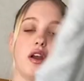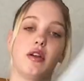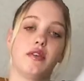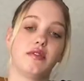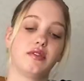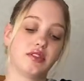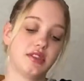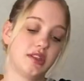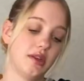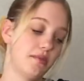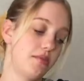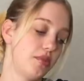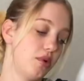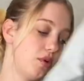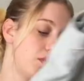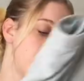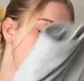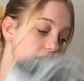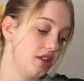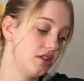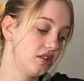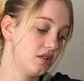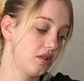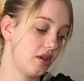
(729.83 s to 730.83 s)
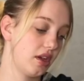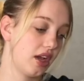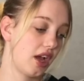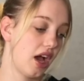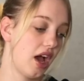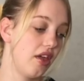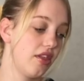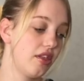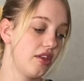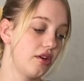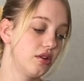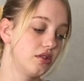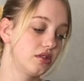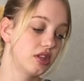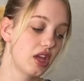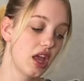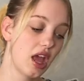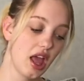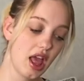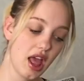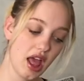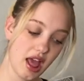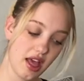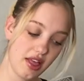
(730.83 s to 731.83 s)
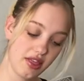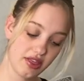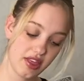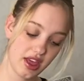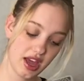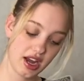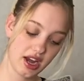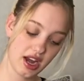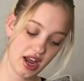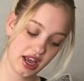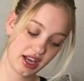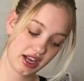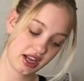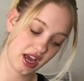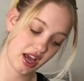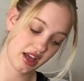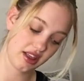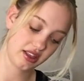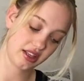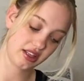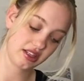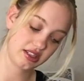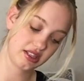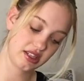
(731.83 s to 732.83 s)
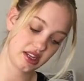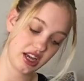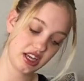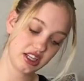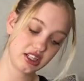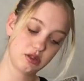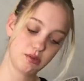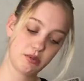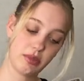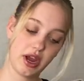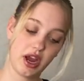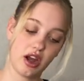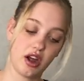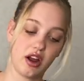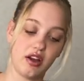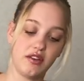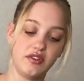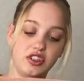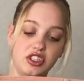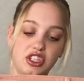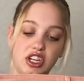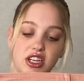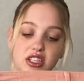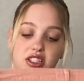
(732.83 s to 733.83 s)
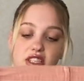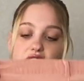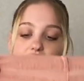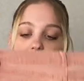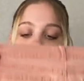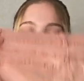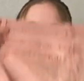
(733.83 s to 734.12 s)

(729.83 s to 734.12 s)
of simple ones, so I got those. And then I got these nice pair of Jessica